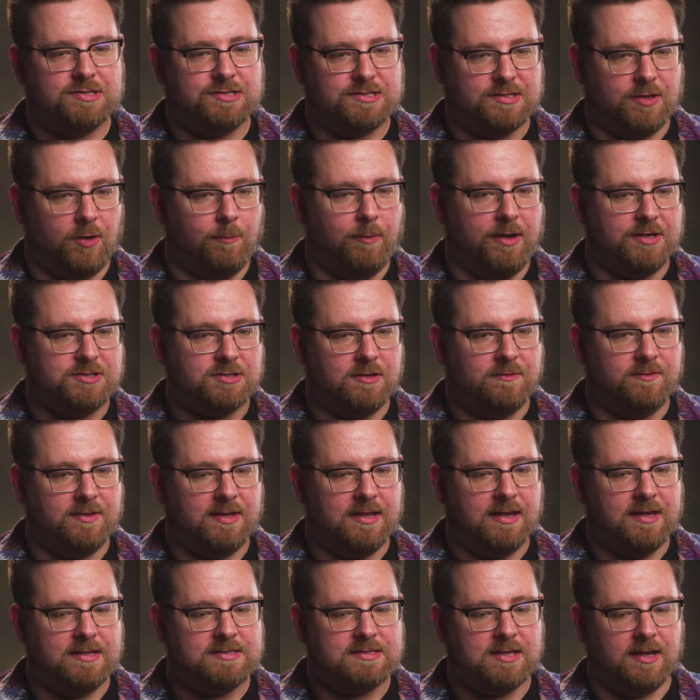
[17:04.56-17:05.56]
so much over the
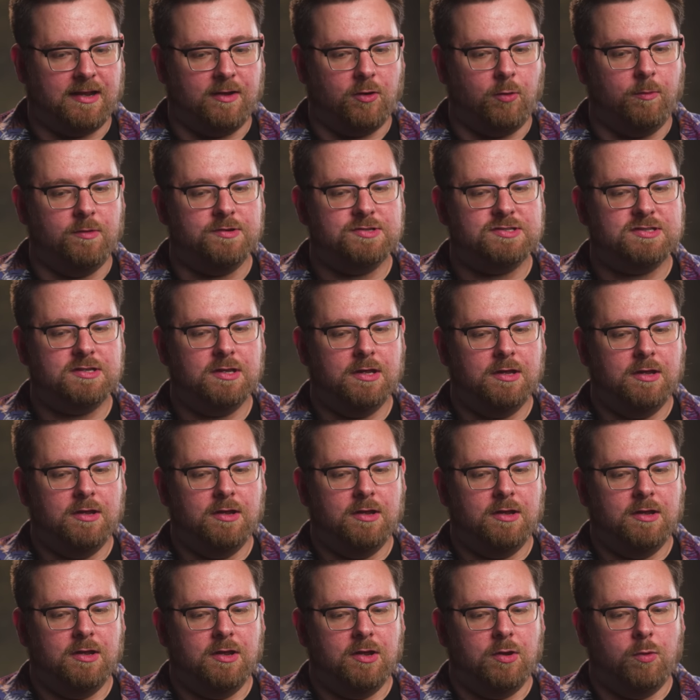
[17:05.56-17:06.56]
years that I almost
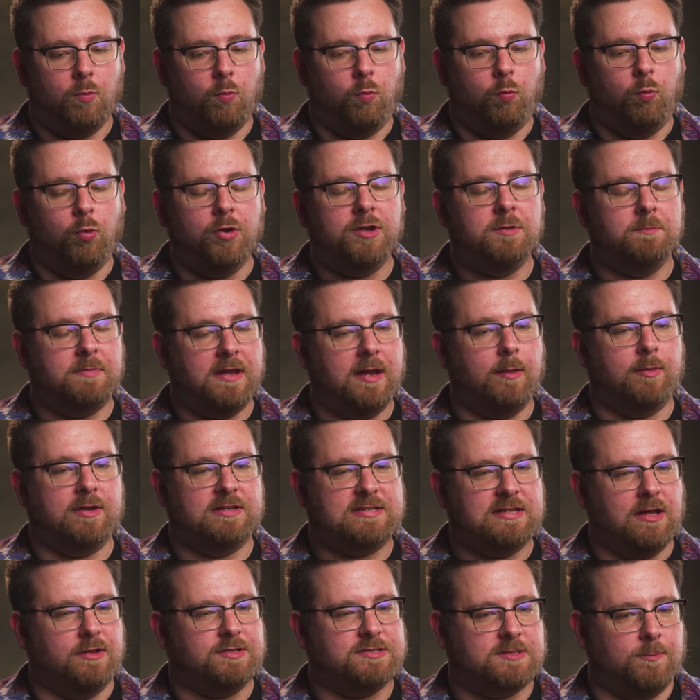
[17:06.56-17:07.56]
wouldn't be able to
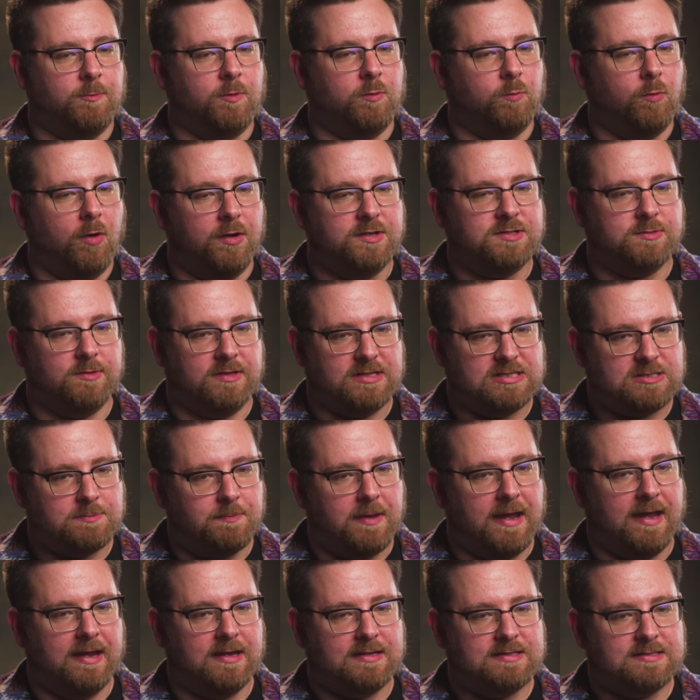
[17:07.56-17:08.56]
tell someone what to
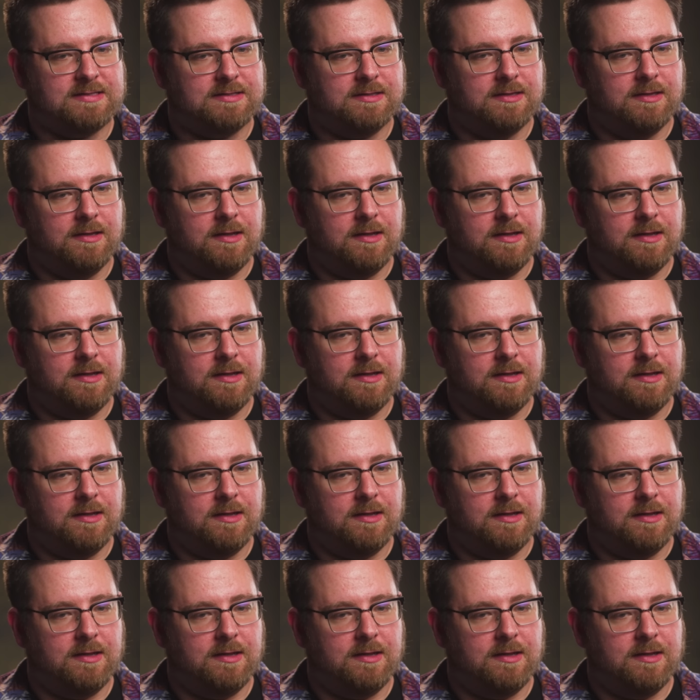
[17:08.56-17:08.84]
expect.